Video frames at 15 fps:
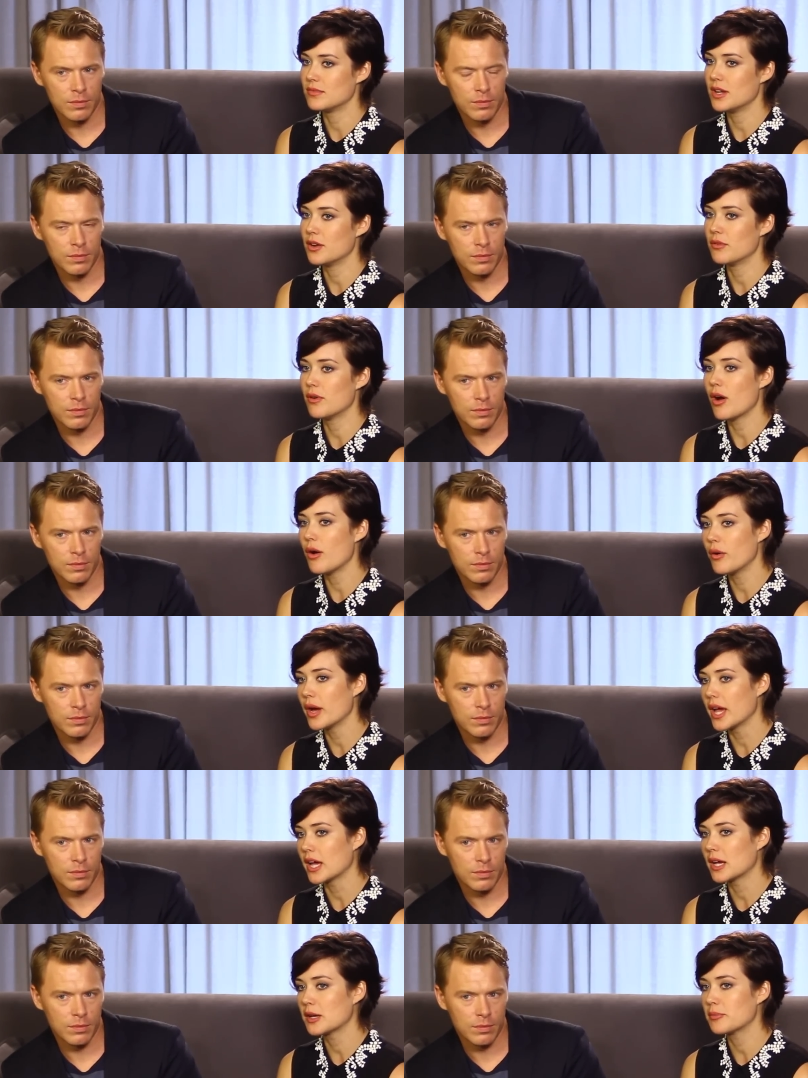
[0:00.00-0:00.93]

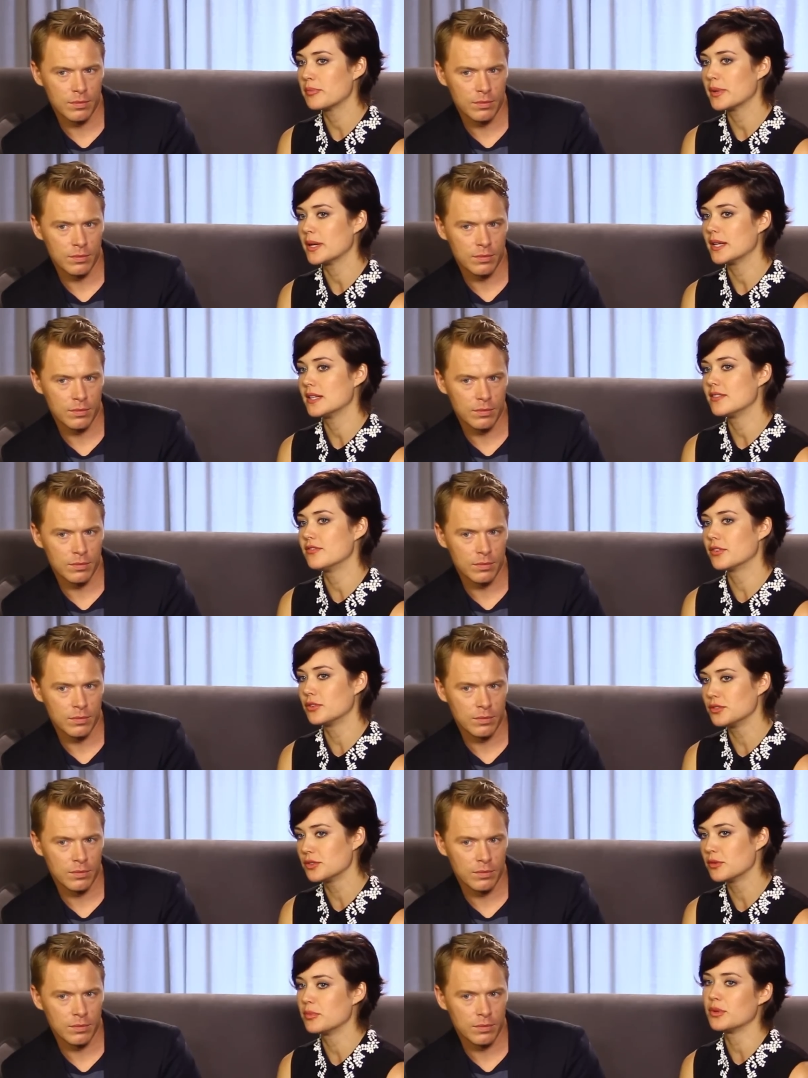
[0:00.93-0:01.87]
Speaker 1: heroic but
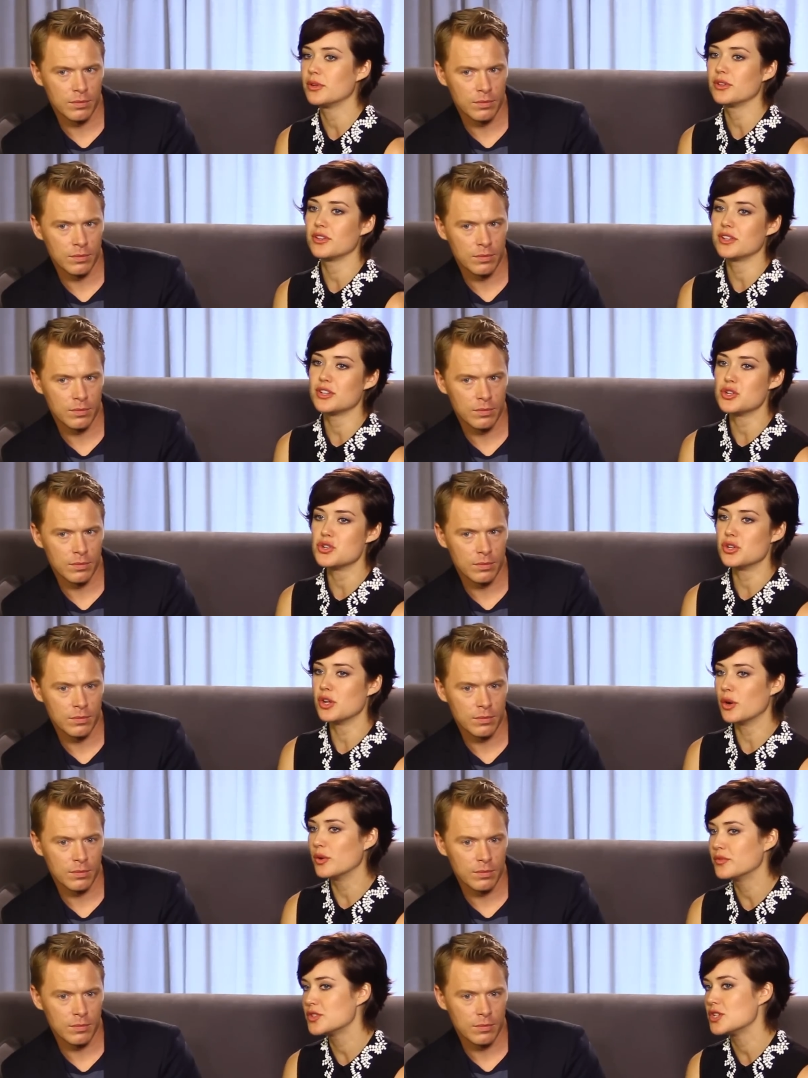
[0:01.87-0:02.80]
vulnerable. You didn't
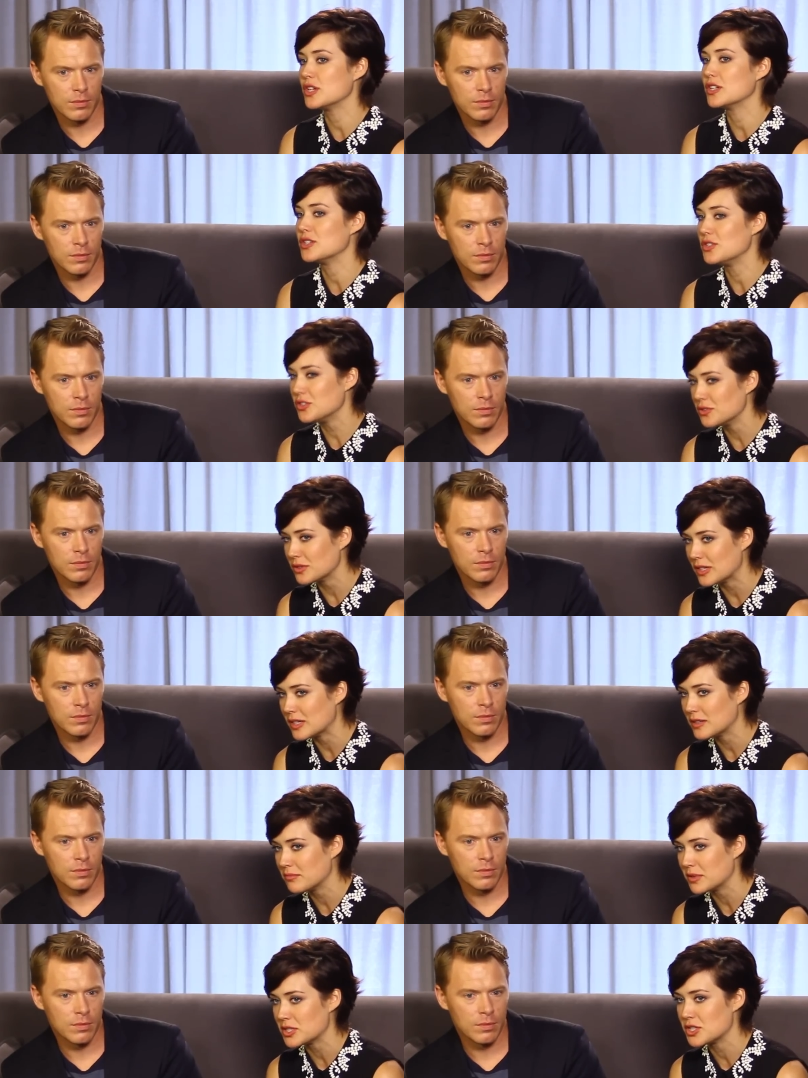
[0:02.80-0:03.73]
know if she could do
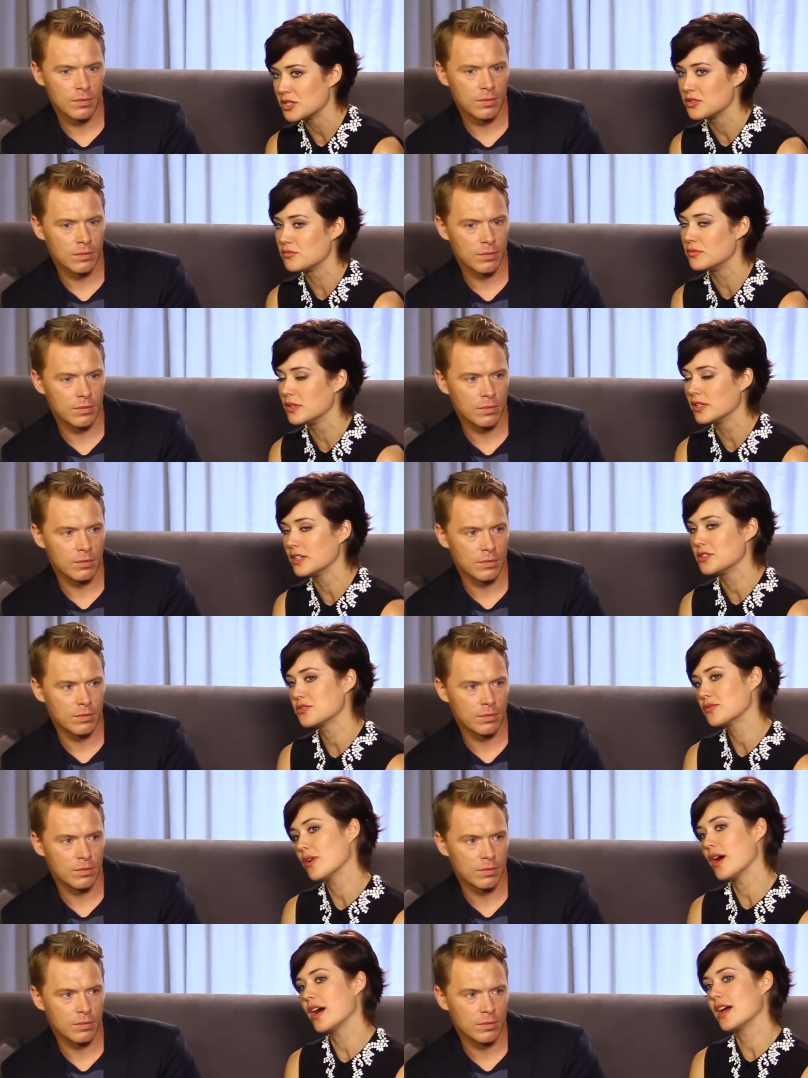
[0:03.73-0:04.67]
it, but she really
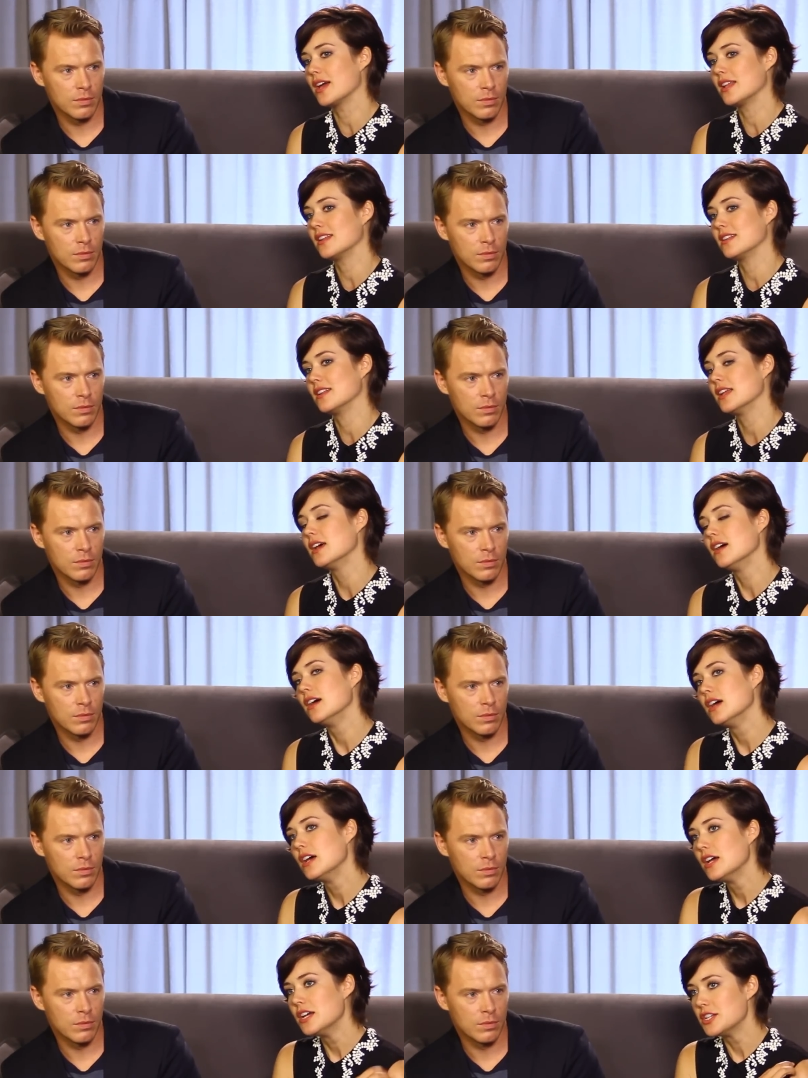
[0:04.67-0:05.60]
tried, and
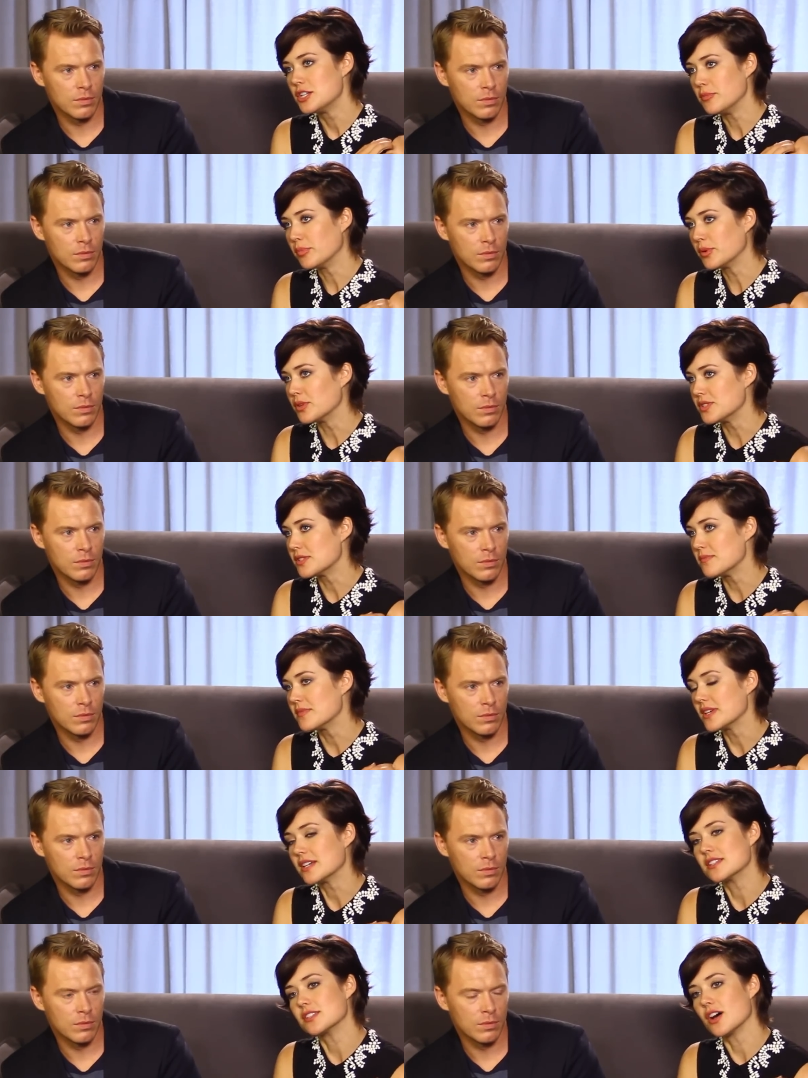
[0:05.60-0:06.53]
she pulled some
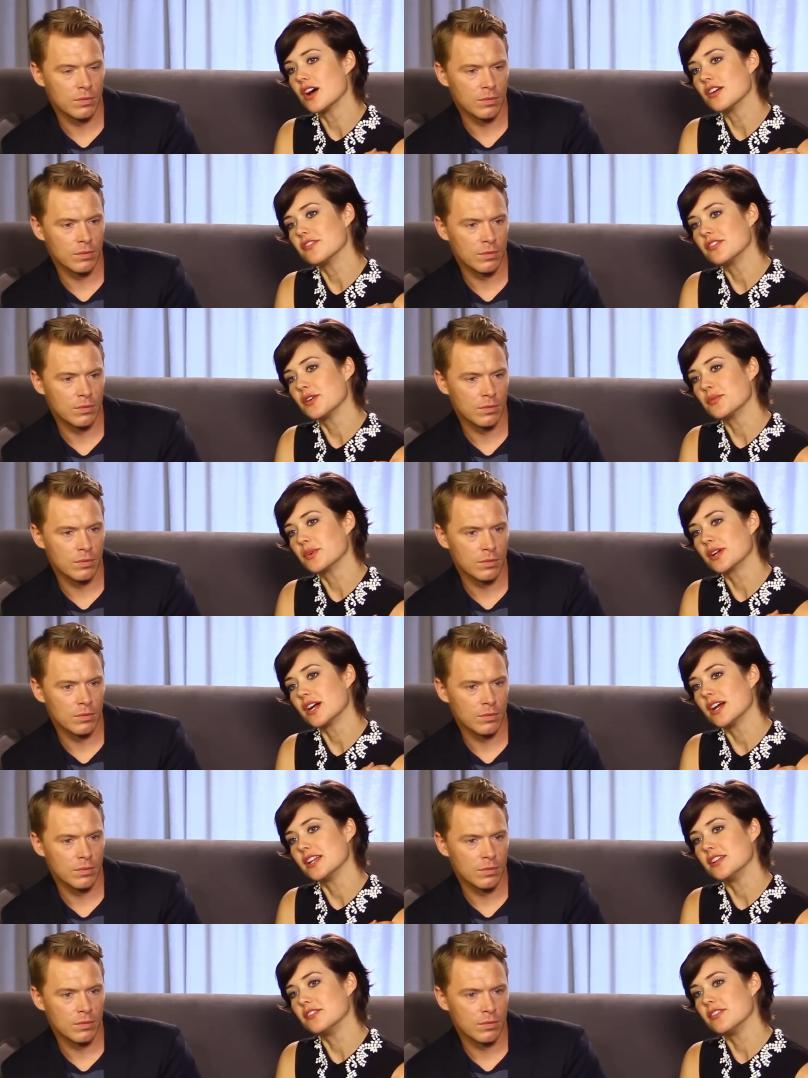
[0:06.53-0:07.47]
things off that were kind